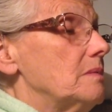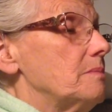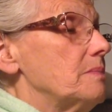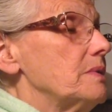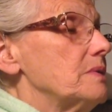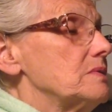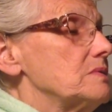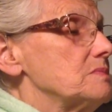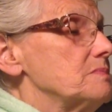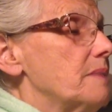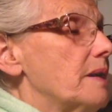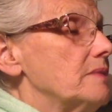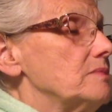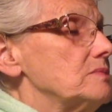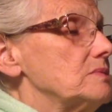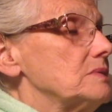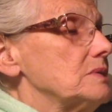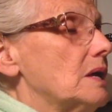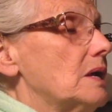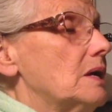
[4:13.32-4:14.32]
Biggest
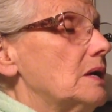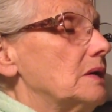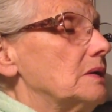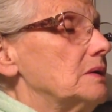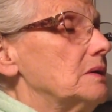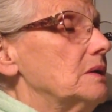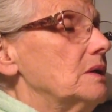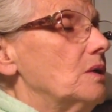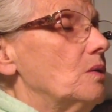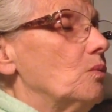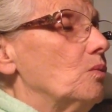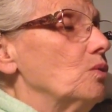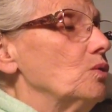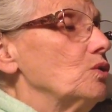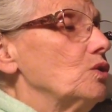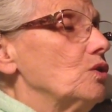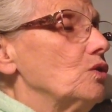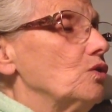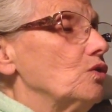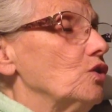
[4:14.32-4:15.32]
Mouse sighed.
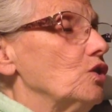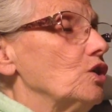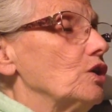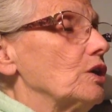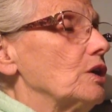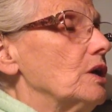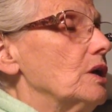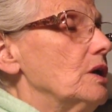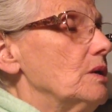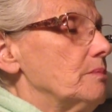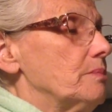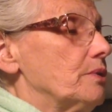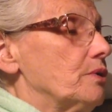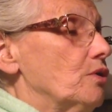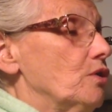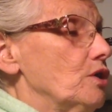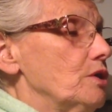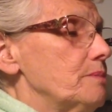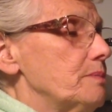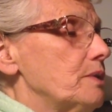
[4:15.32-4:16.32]
We'll go look, but
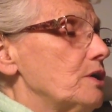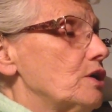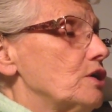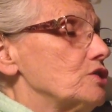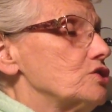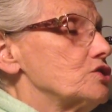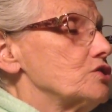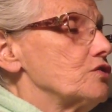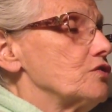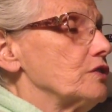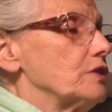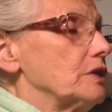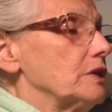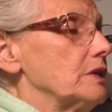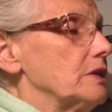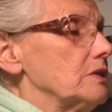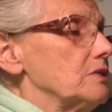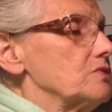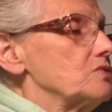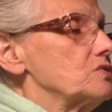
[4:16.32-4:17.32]
only because you're the
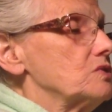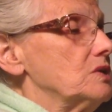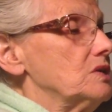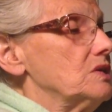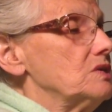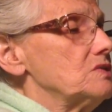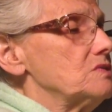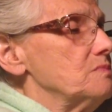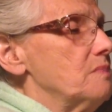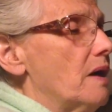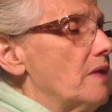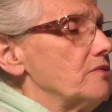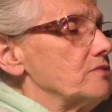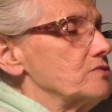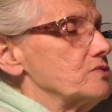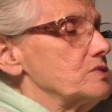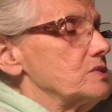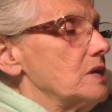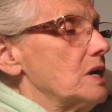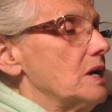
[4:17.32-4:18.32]
littlest and it's
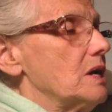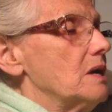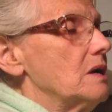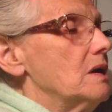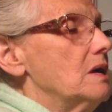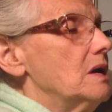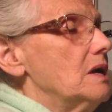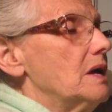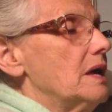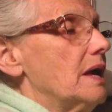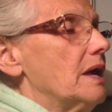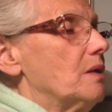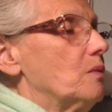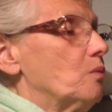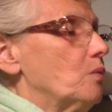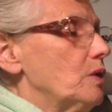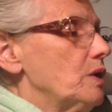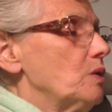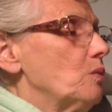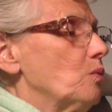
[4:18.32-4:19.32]
Mother's Day,
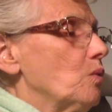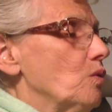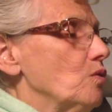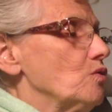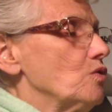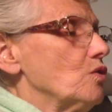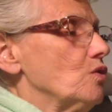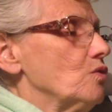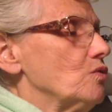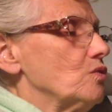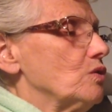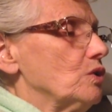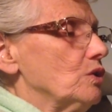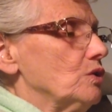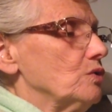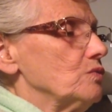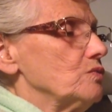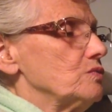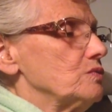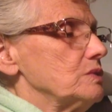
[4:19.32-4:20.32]
and we won't go
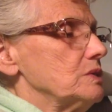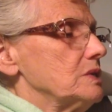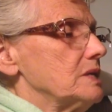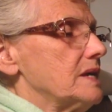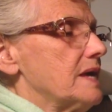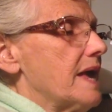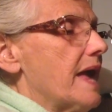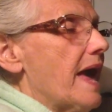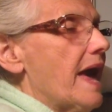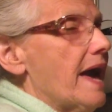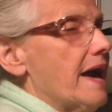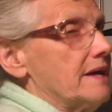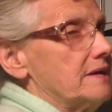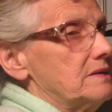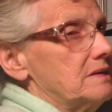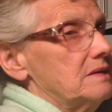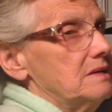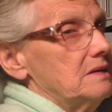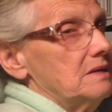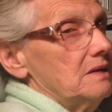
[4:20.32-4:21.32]
close.
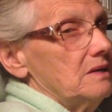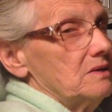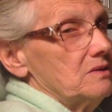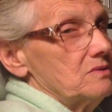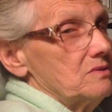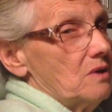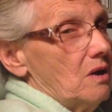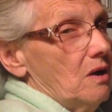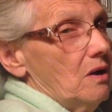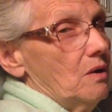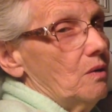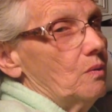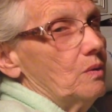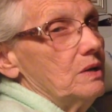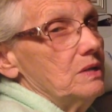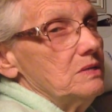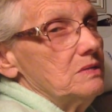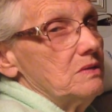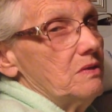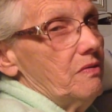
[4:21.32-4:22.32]
Cat is
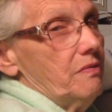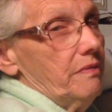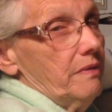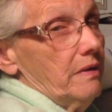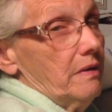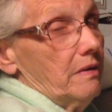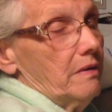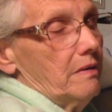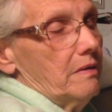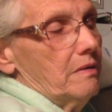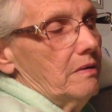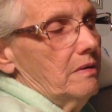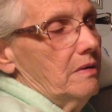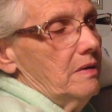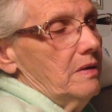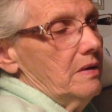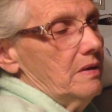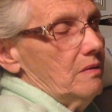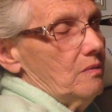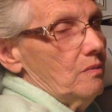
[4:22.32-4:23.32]
always there.
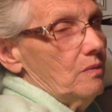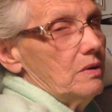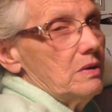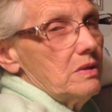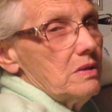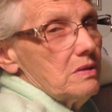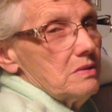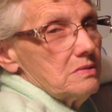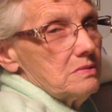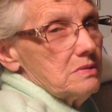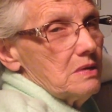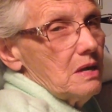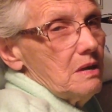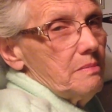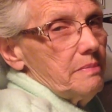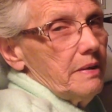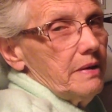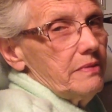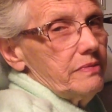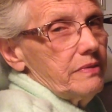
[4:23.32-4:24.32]
What do they say
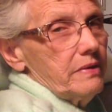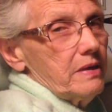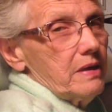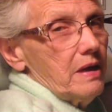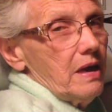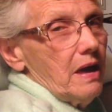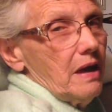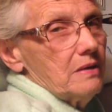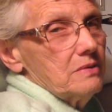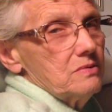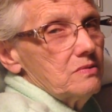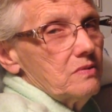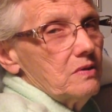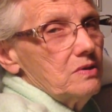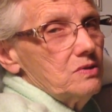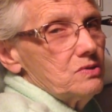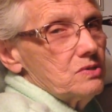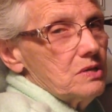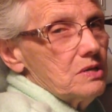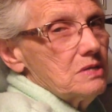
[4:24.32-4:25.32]
about the cats?
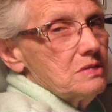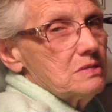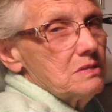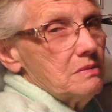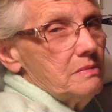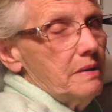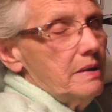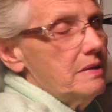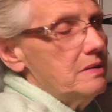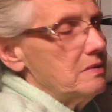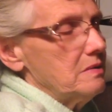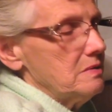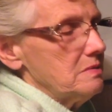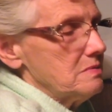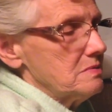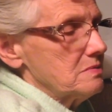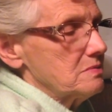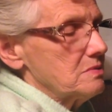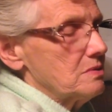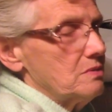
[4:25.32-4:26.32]
They chase the mice,
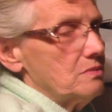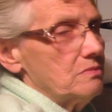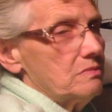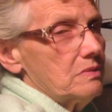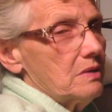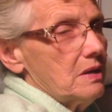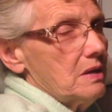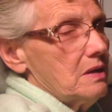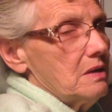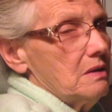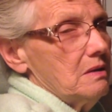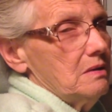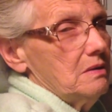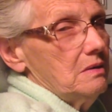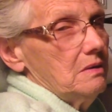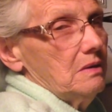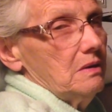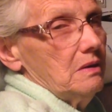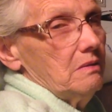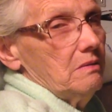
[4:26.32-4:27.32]
don't they?
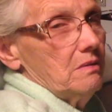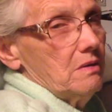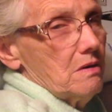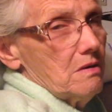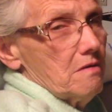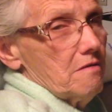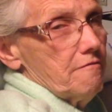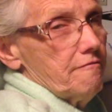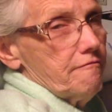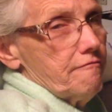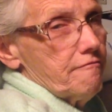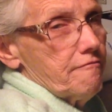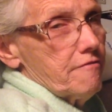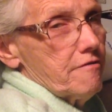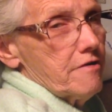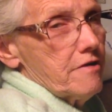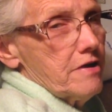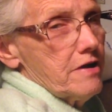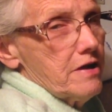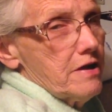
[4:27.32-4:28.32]
And they're
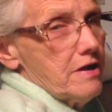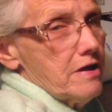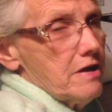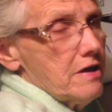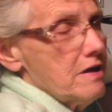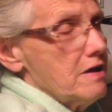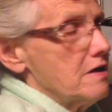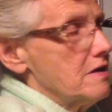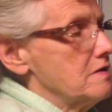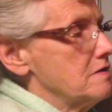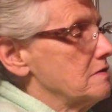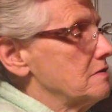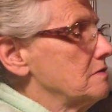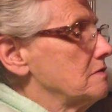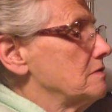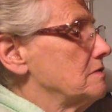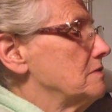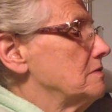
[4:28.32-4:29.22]
afraid.